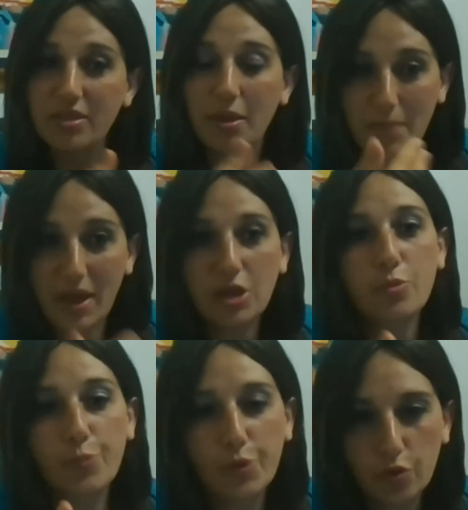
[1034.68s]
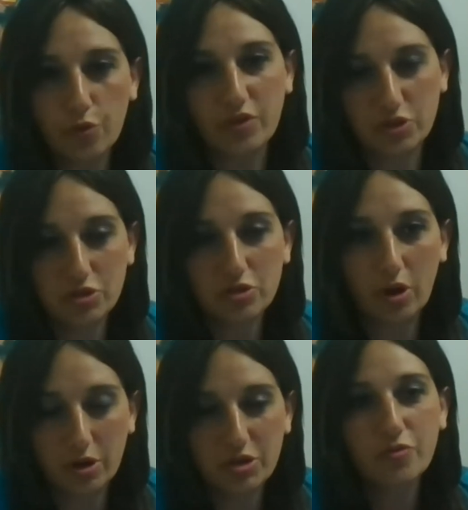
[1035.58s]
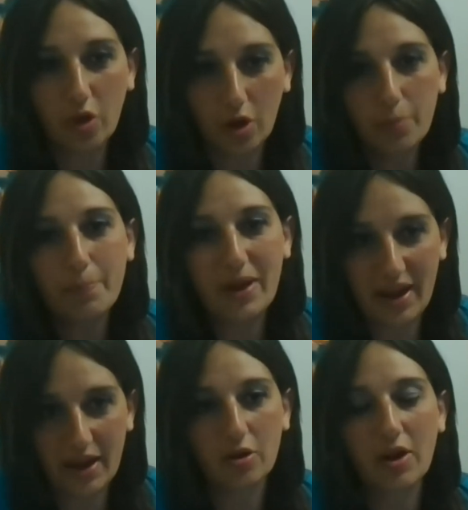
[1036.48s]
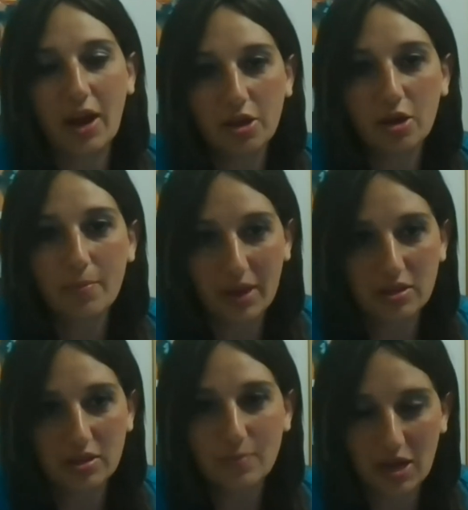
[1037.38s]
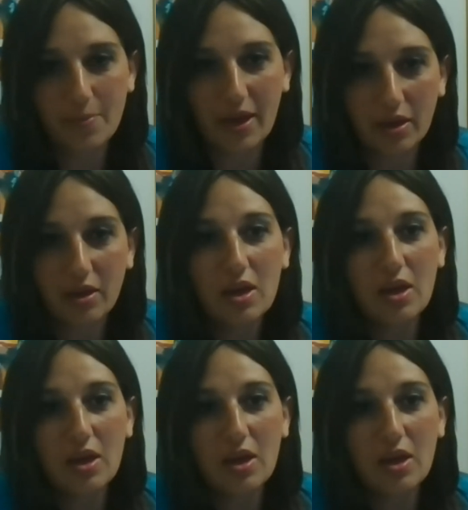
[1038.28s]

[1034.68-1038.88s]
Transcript: make you prove that you've got a plan on how you're going to make this money back.